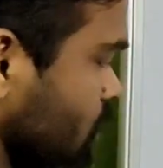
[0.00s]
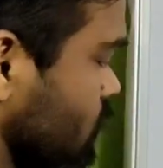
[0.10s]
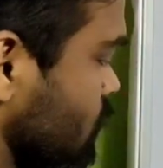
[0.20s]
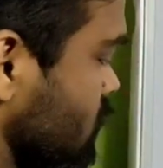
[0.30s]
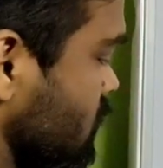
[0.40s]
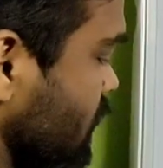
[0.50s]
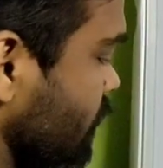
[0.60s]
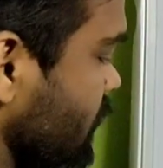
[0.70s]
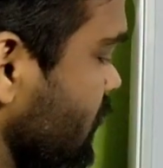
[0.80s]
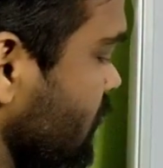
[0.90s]
So
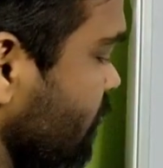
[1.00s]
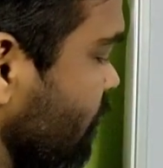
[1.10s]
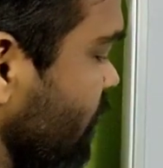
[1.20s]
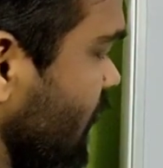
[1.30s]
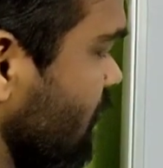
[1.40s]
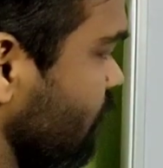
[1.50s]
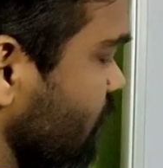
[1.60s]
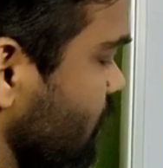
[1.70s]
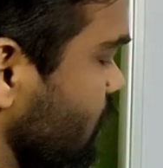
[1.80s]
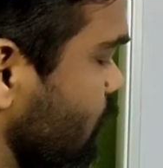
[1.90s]

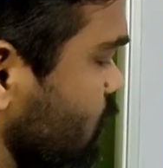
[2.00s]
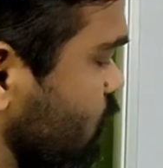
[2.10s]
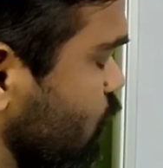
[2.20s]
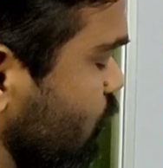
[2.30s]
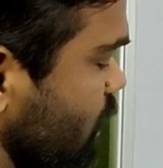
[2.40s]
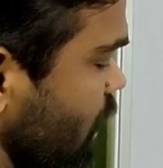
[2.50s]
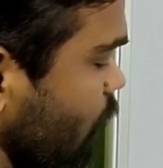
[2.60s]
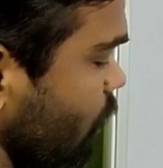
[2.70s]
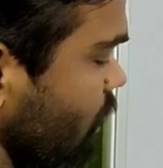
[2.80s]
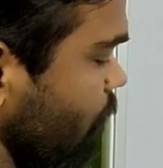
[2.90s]
75 equals to
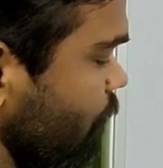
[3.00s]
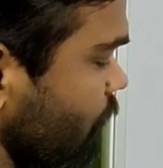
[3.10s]
A1